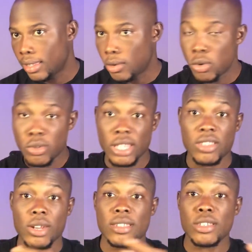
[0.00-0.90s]
They will lose
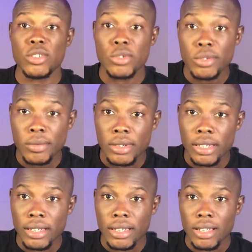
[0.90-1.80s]
interest in you.
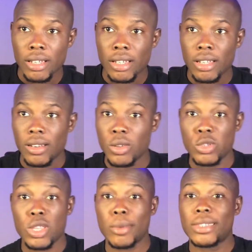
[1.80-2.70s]
They will
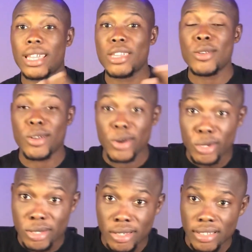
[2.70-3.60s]
stop taking your
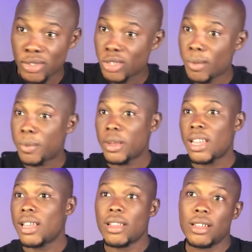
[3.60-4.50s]
calls. They will stop
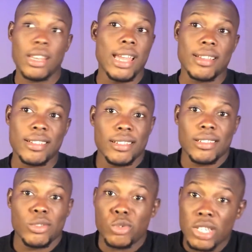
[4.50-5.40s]
like
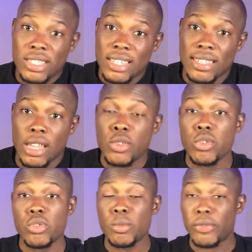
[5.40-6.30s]
doing things they used to
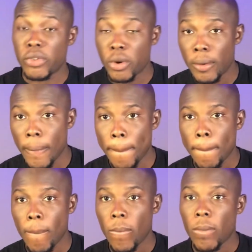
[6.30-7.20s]
do before.
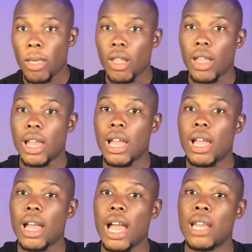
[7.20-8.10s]

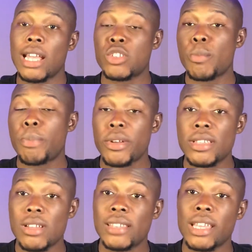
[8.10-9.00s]
And at some point,
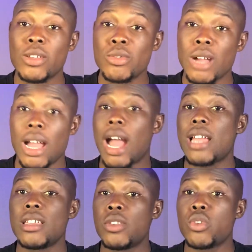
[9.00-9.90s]
they will not tell you,
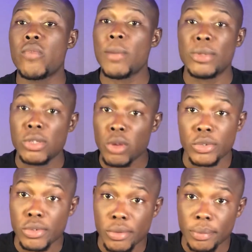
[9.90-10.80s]
it's over between
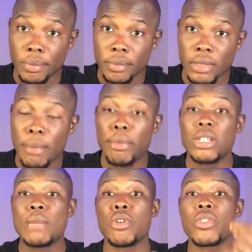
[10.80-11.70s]
us.
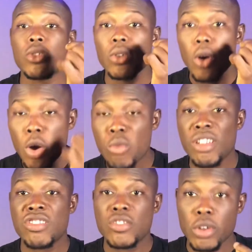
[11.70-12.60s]
But they must
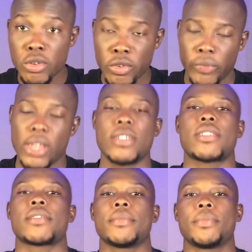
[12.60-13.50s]
always cheat on you first.